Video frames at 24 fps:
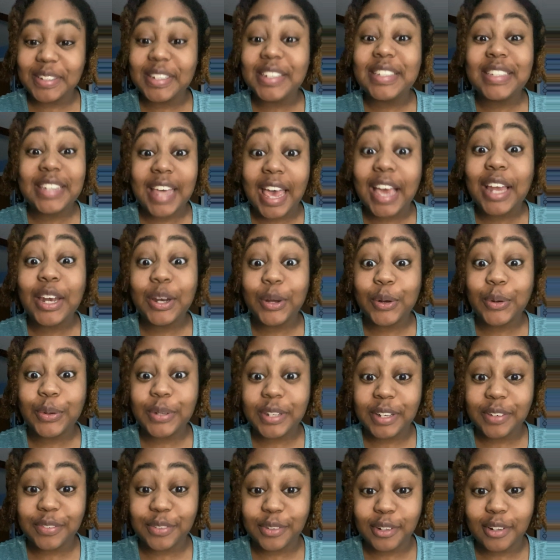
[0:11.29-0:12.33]
Technical
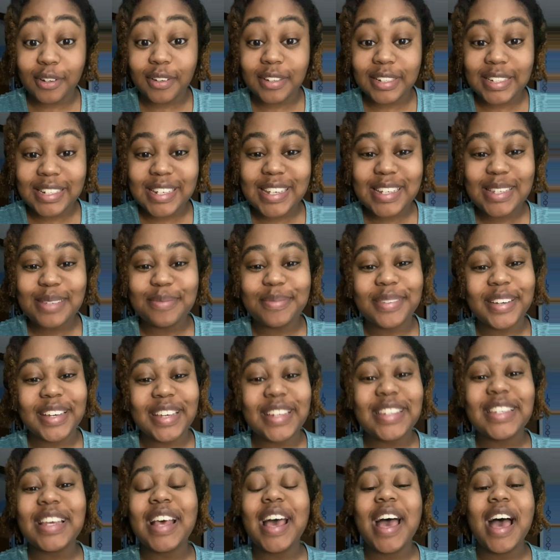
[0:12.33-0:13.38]
difficulties,
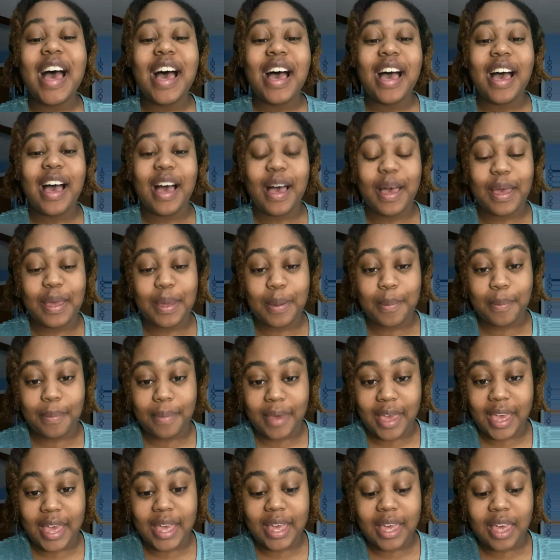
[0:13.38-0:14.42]
but I am
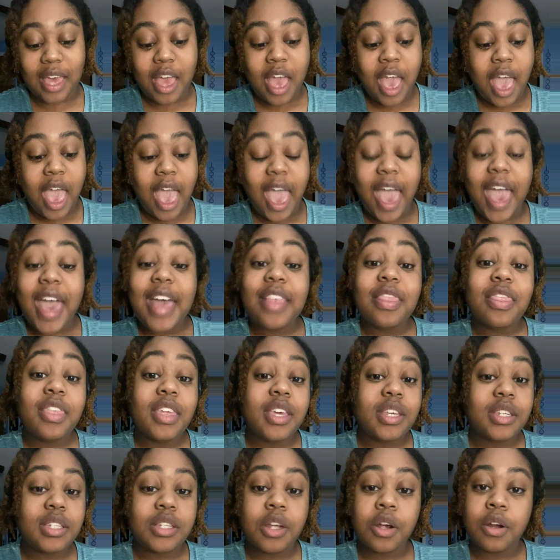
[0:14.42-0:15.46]
back. And
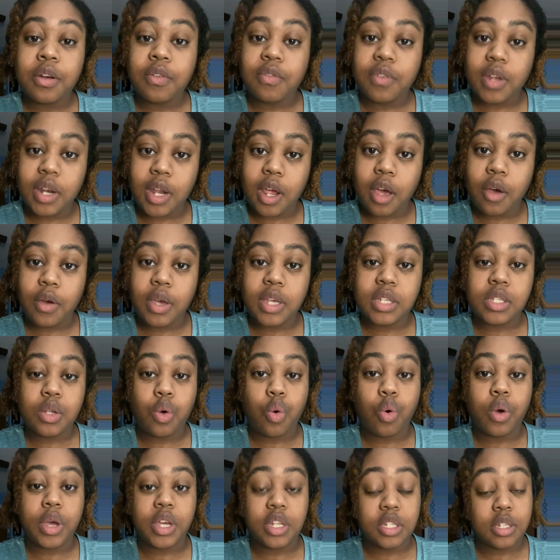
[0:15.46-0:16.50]
this certain video is
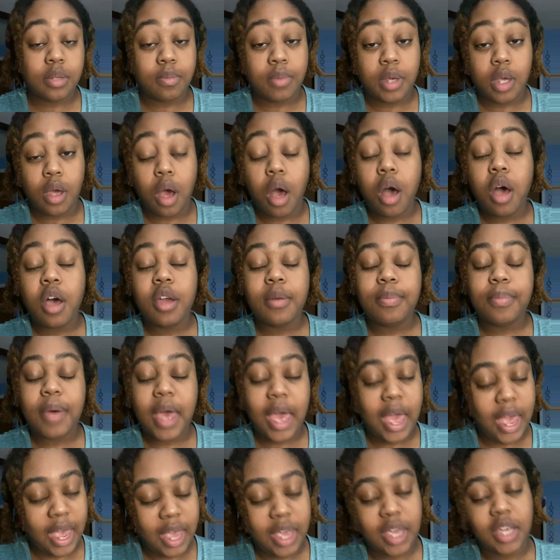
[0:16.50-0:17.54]
going to be on
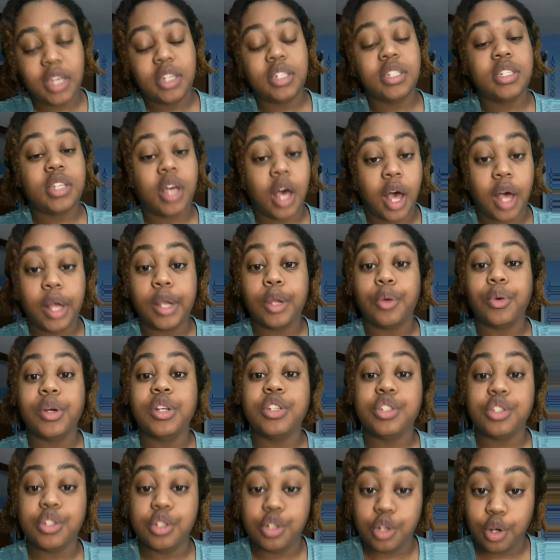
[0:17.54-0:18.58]
pain
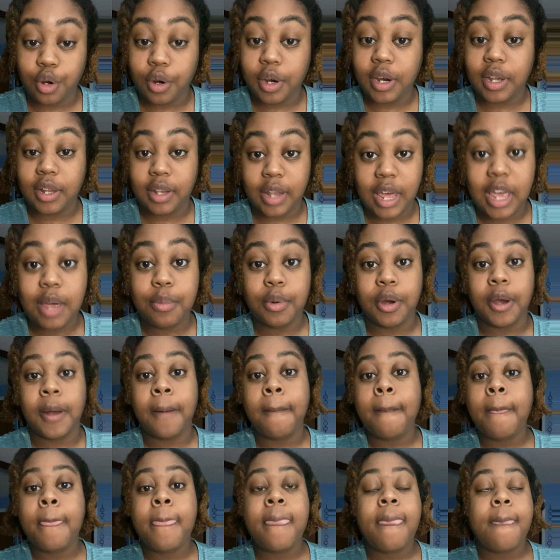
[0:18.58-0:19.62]
tolerance during labor.
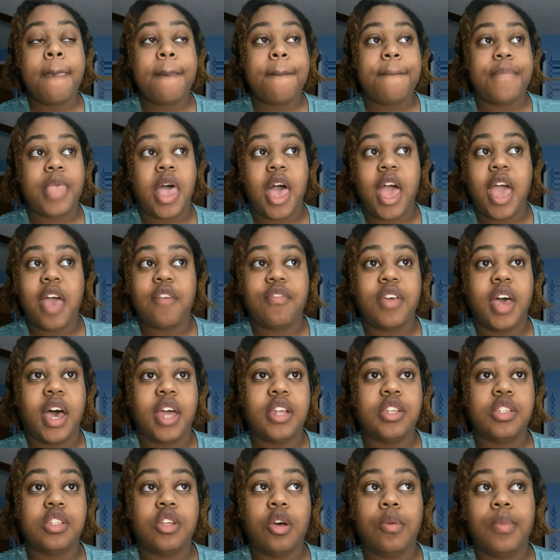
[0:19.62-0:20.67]
I have
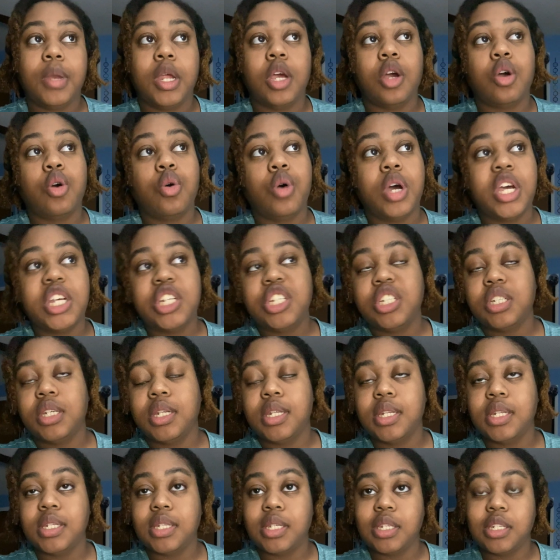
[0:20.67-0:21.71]
gotten so many
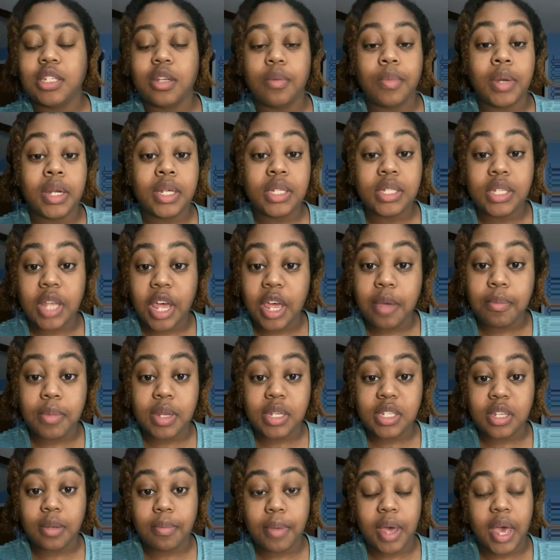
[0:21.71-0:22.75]
questions and so many
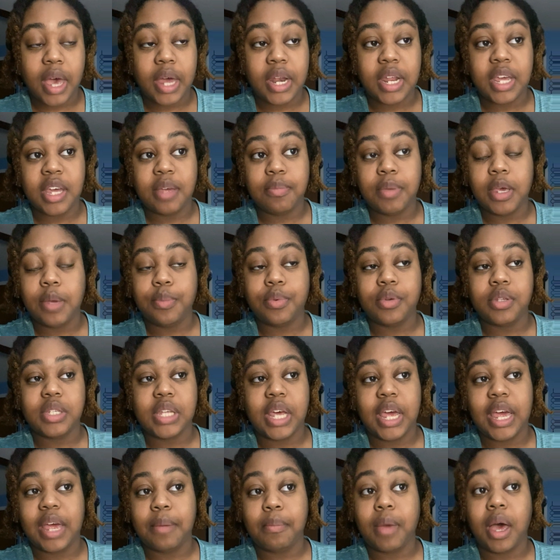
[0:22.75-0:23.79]
statements about it. People
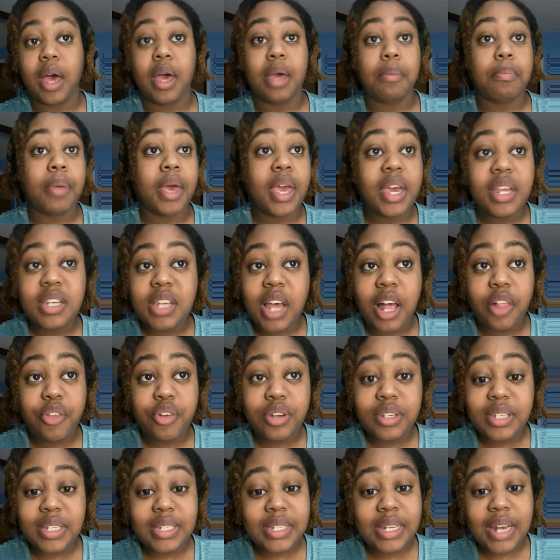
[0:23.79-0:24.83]
saying my pain
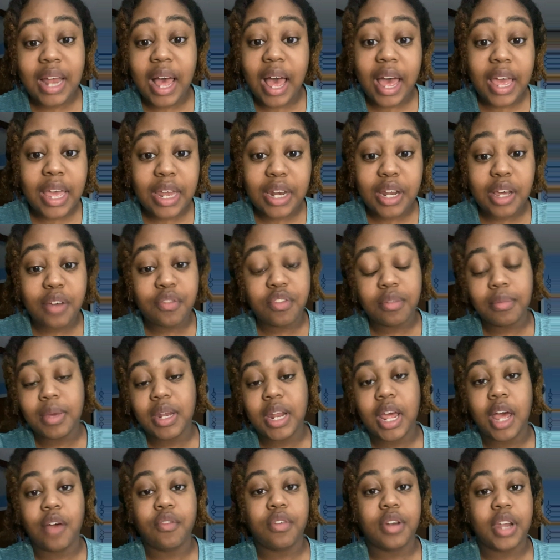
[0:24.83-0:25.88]
tolerance isn't high enough for me
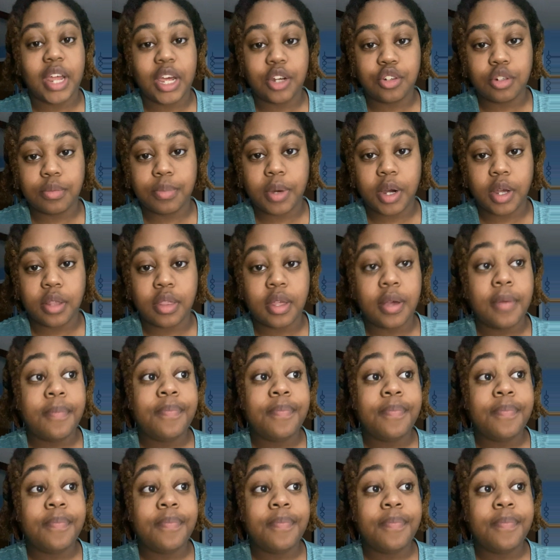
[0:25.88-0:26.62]
to have a natural birth.